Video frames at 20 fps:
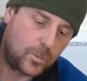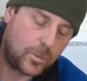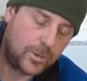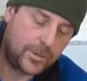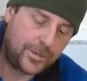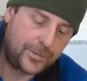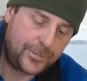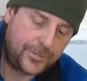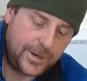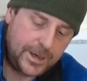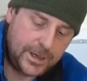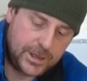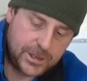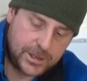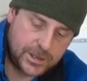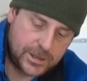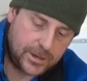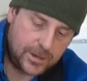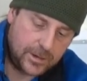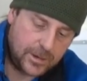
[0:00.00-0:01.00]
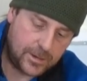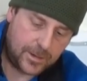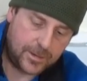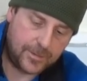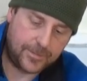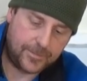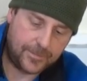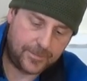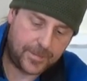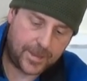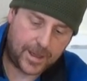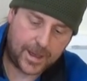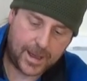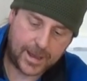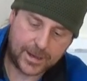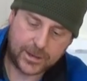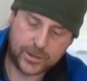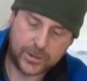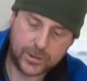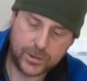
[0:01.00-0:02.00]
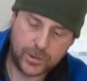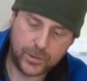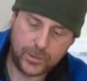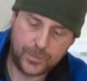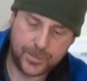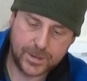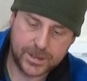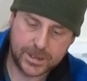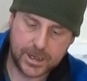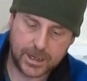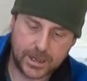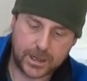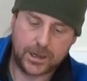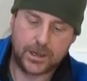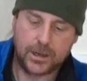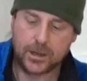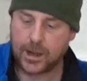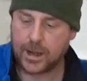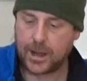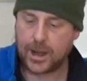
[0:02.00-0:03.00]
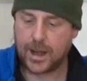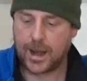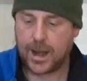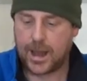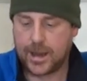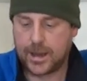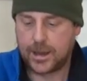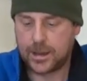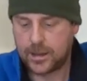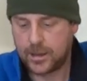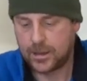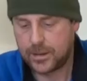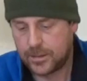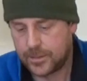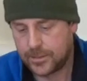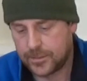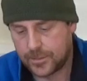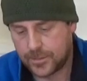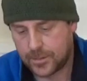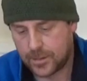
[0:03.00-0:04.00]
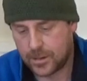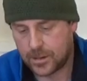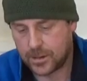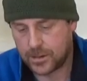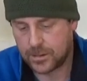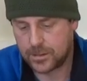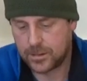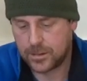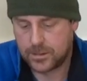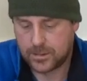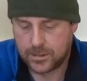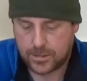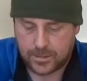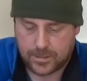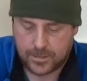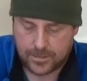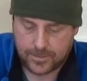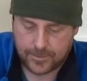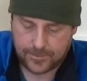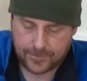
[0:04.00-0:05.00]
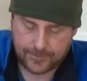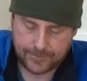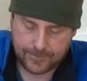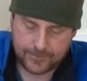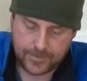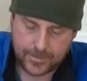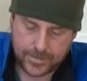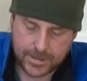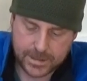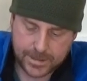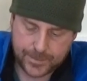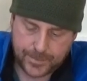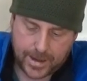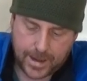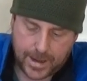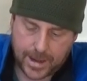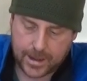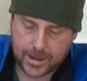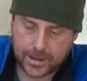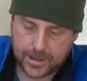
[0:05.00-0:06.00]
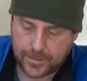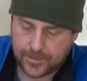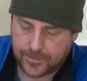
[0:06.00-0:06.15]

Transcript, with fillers: One of the features that I do particularly like on this pack